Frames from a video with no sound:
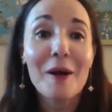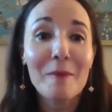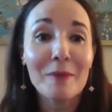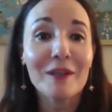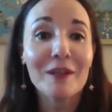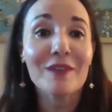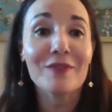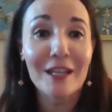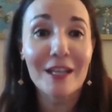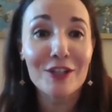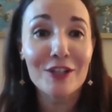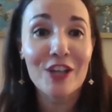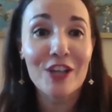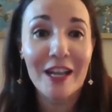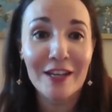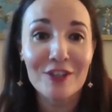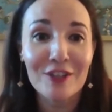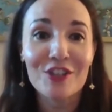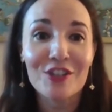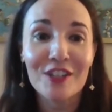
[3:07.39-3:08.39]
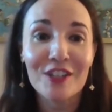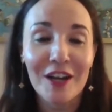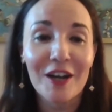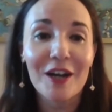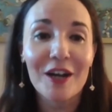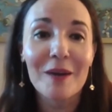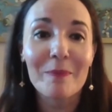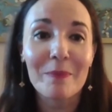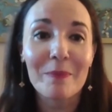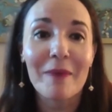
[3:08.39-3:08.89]
But if they changed it
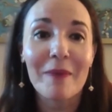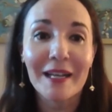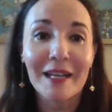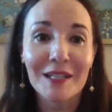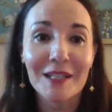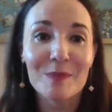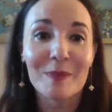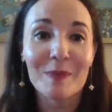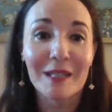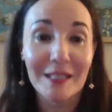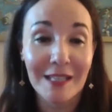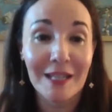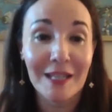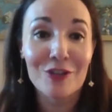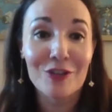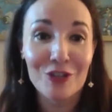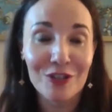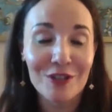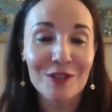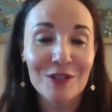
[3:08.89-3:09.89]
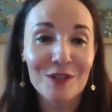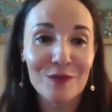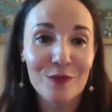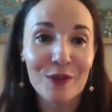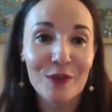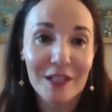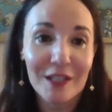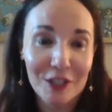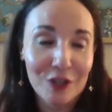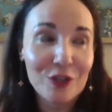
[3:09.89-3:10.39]
up, my expectations of what,